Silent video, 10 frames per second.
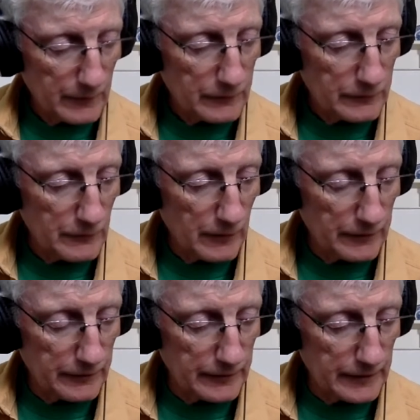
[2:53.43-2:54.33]
2 on the
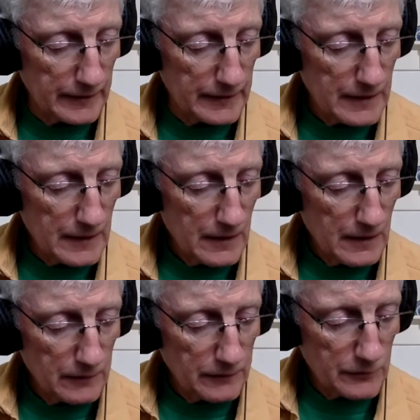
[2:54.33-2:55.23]
D,
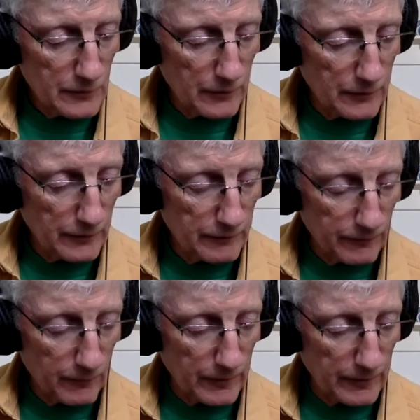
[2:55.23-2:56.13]
4 on
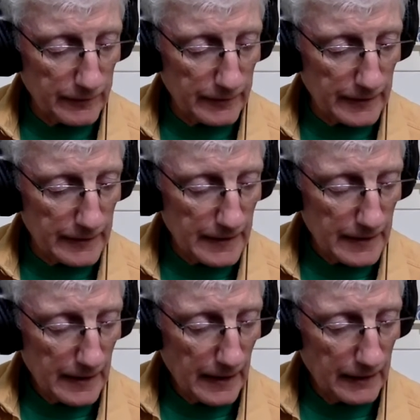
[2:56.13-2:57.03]
the D,
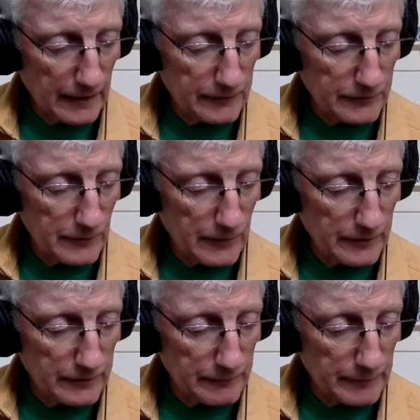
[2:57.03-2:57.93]
and then 2 on the
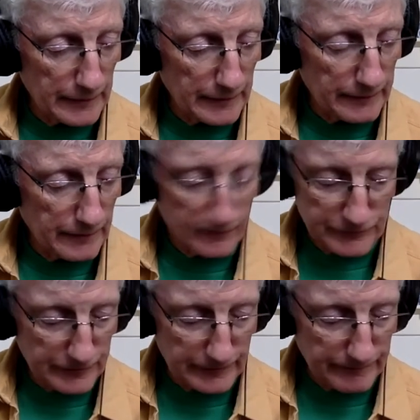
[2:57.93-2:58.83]
B or
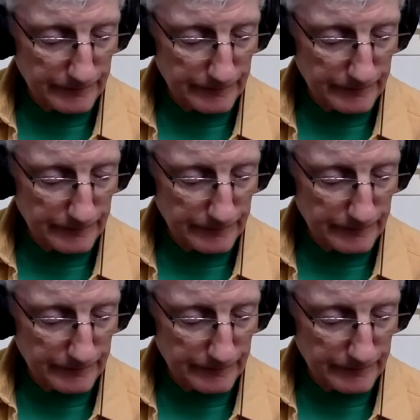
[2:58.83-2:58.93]
G.